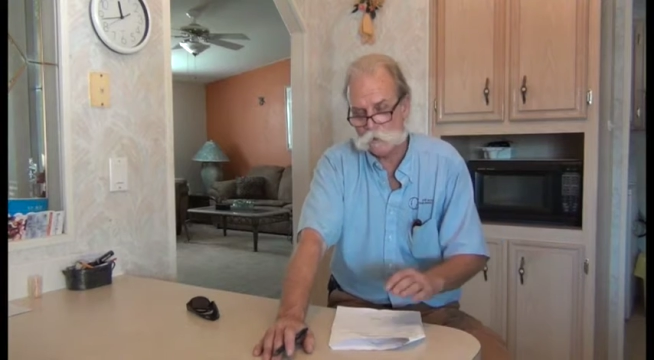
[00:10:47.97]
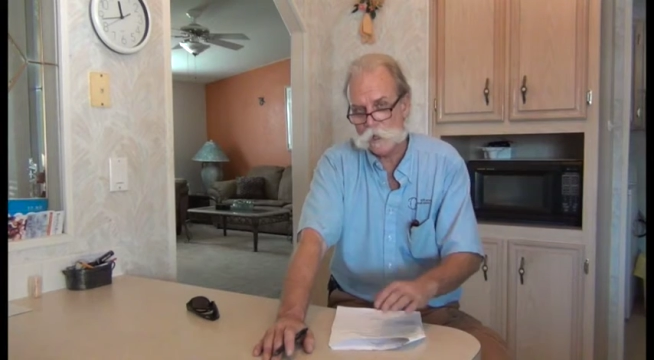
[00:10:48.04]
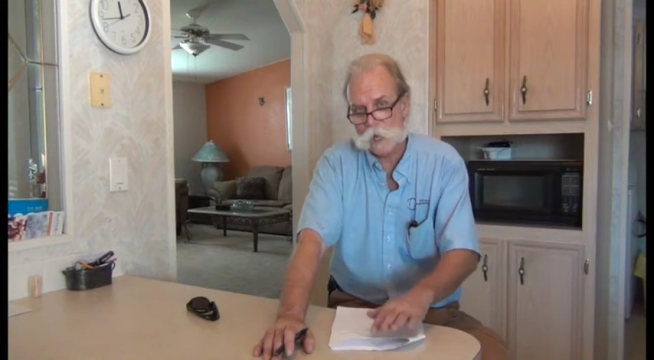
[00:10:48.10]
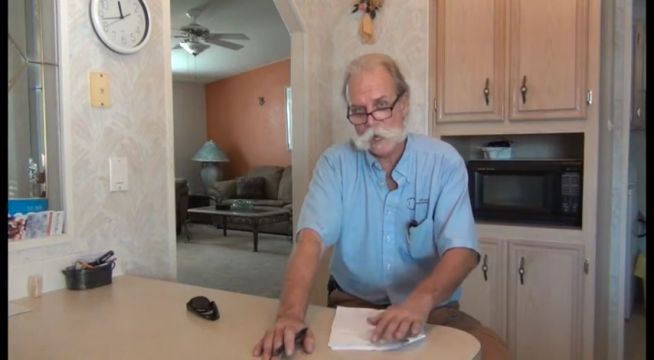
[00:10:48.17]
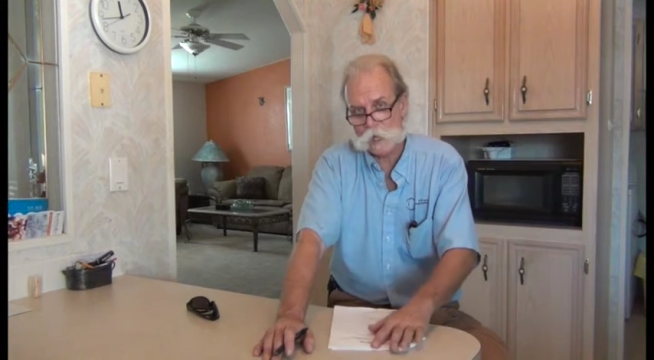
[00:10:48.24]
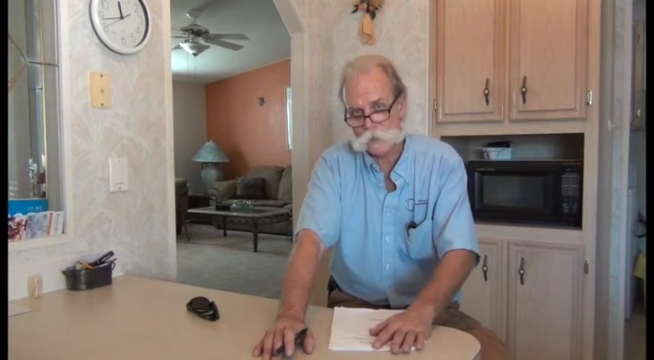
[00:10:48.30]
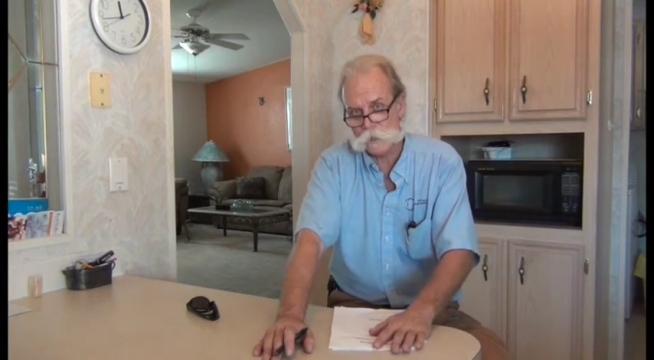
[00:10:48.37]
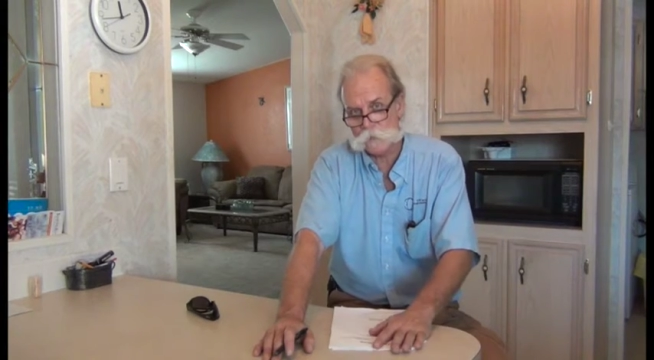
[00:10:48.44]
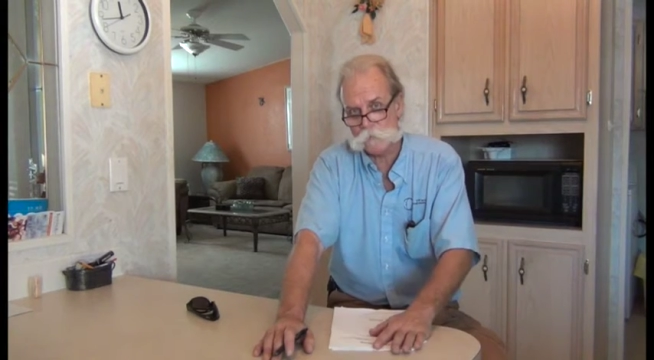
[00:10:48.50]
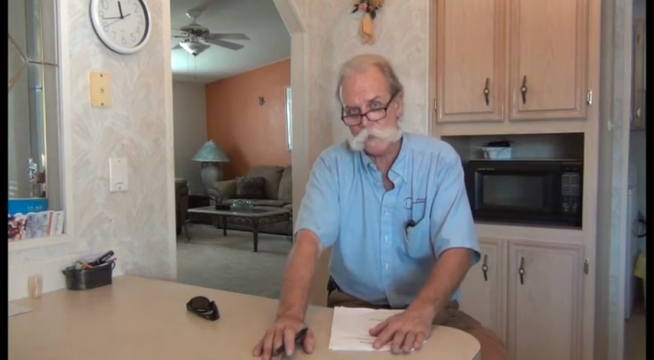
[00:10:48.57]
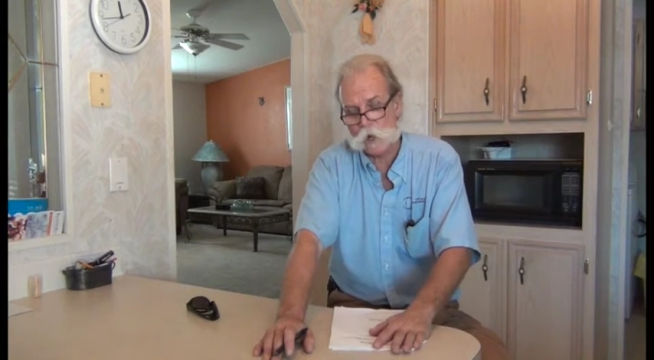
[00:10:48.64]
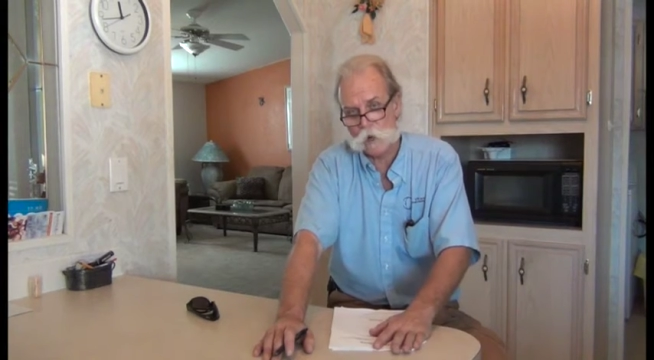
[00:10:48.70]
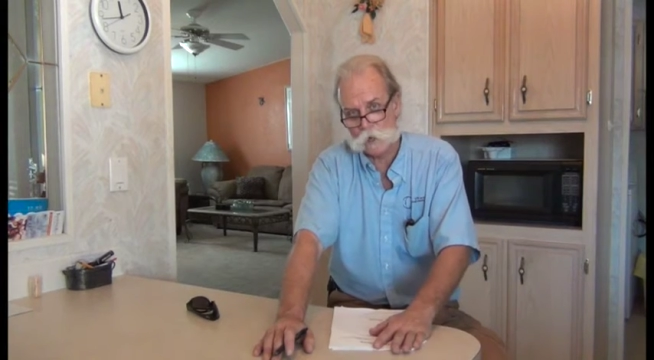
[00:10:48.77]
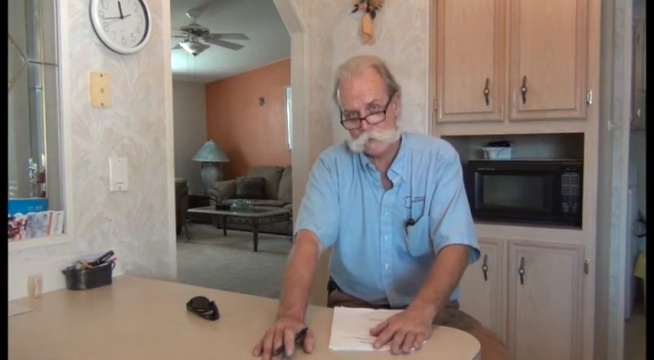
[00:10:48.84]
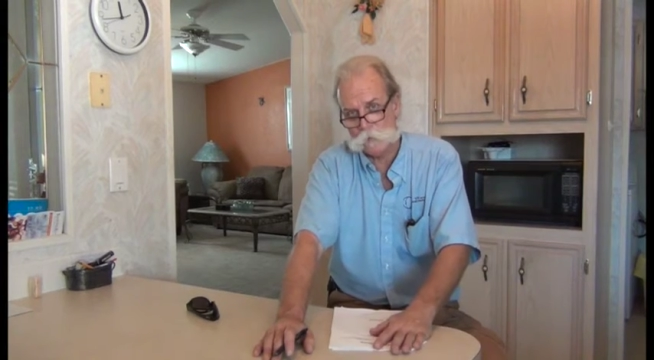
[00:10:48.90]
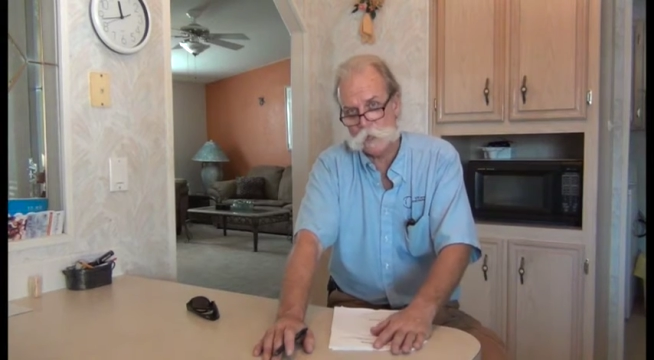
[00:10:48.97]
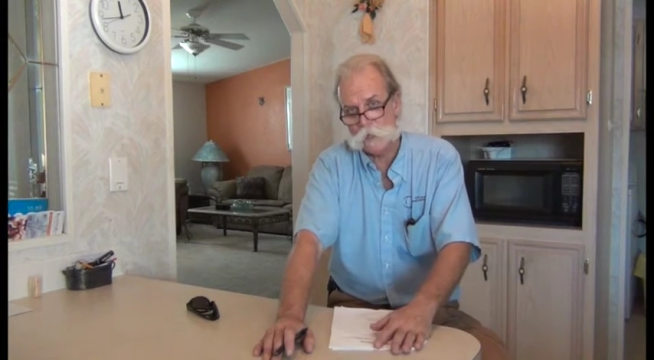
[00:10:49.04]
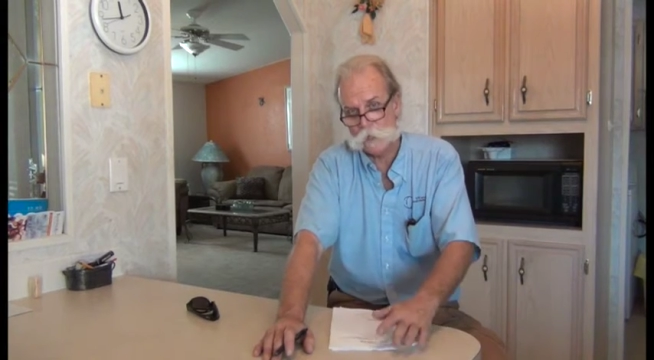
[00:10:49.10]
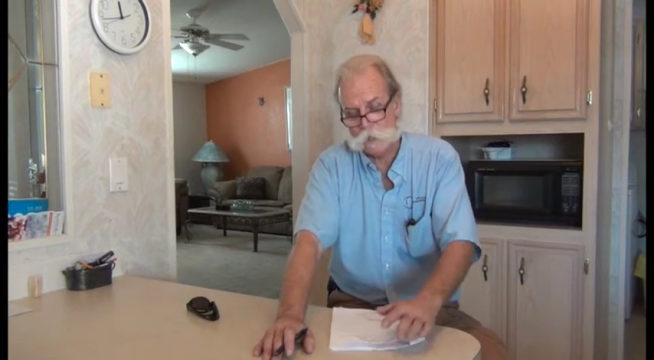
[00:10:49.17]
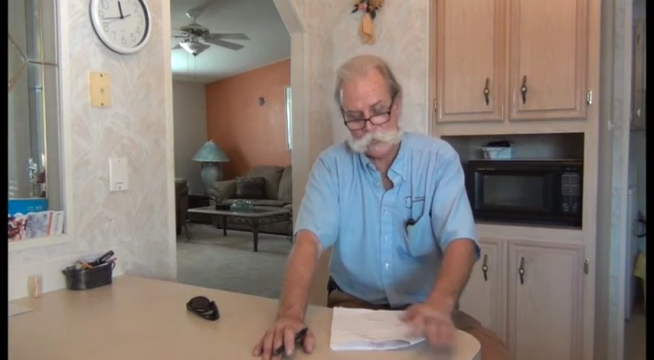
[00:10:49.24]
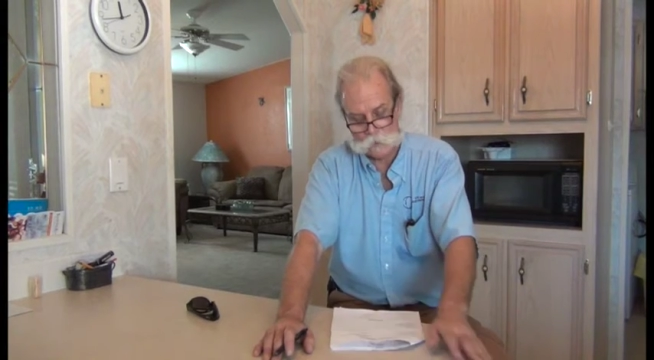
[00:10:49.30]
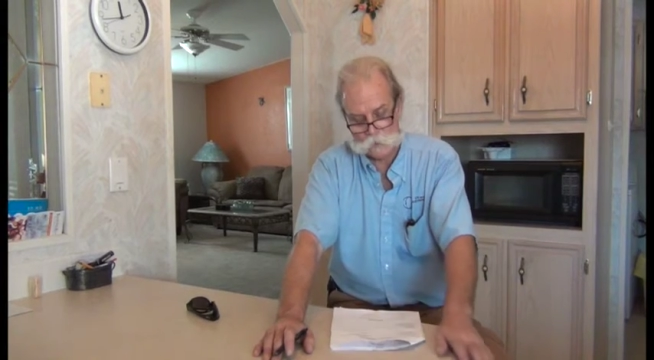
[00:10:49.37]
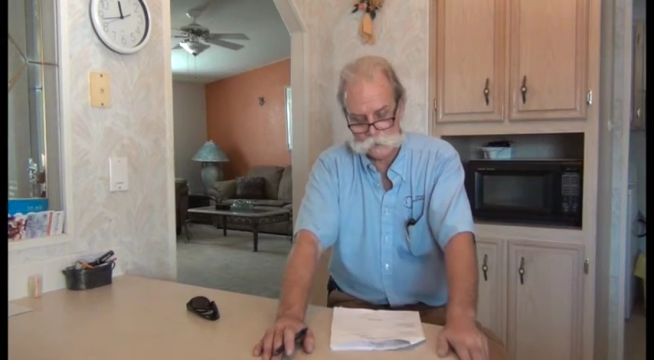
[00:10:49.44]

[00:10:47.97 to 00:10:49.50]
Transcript: gas on right now,